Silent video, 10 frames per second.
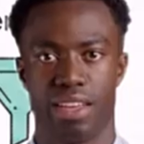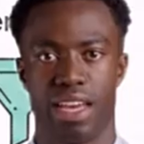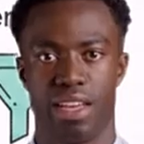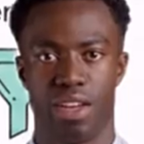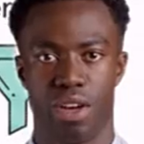
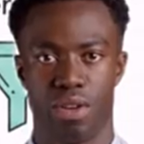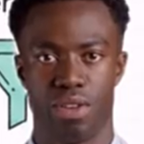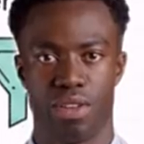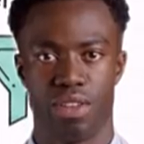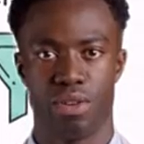Take a
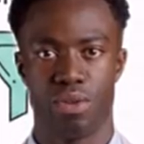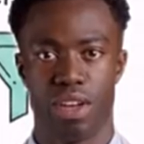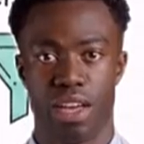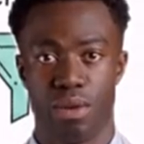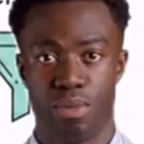hard look at your
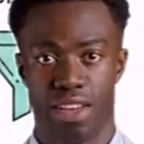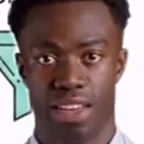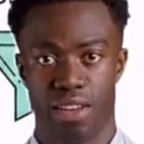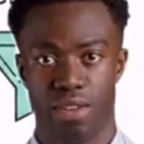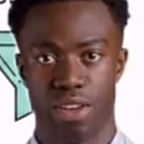channel right
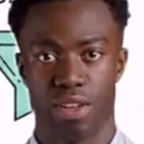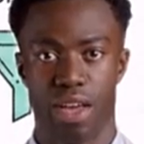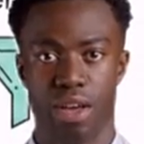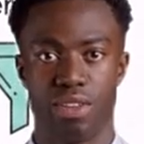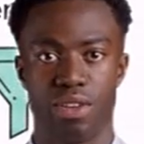now.
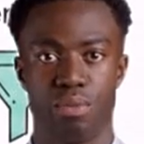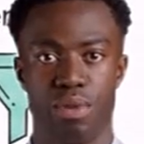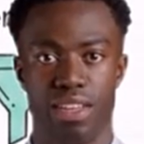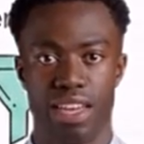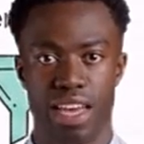Audit your
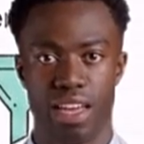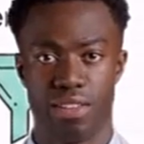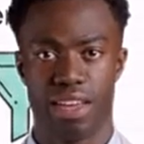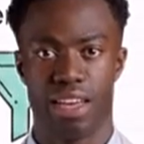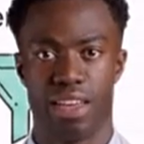recent
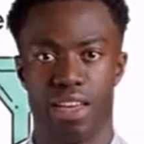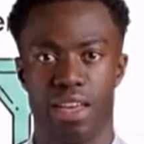content.